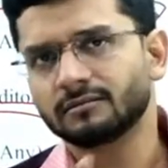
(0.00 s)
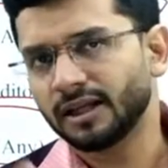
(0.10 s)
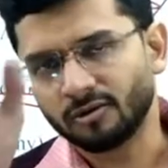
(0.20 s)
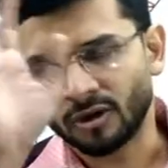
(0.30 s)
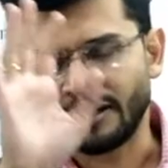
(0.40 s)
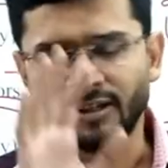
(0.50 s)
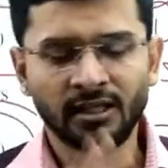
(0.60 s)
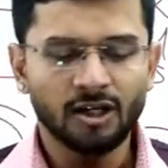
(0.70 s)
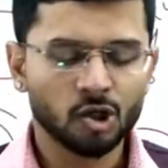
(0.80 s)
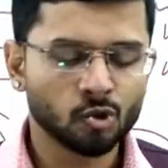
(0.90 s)
they don't
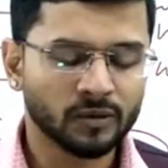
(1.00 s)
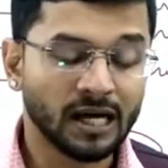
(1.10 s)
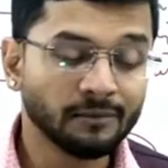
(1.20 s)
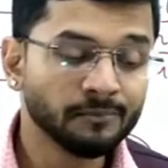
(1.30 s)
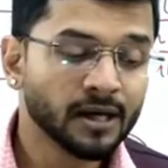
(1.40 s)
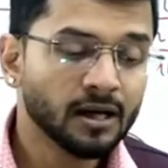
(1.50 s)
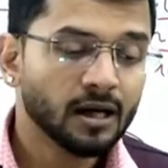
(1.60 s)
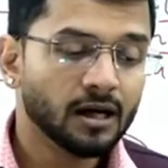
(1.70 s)
have any issue with that.